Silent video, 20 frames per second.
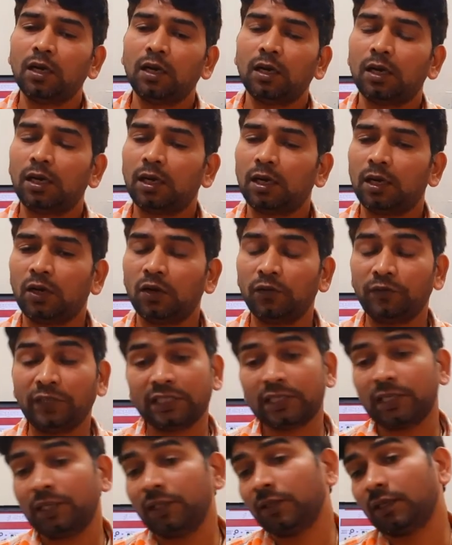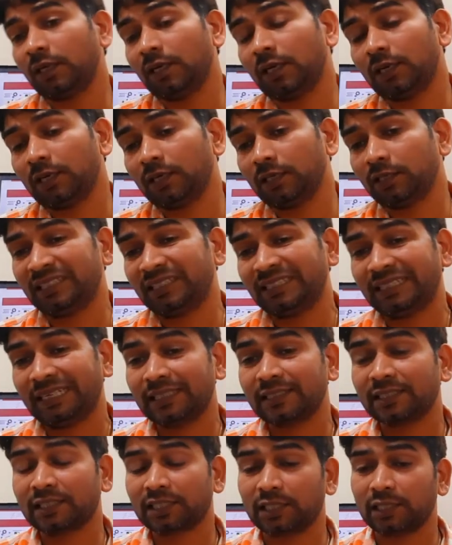Obviously, in
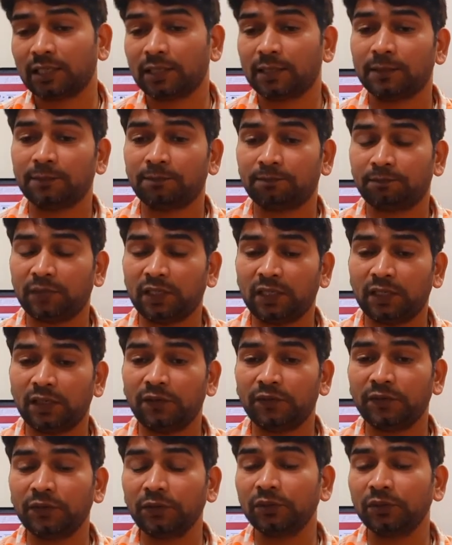next few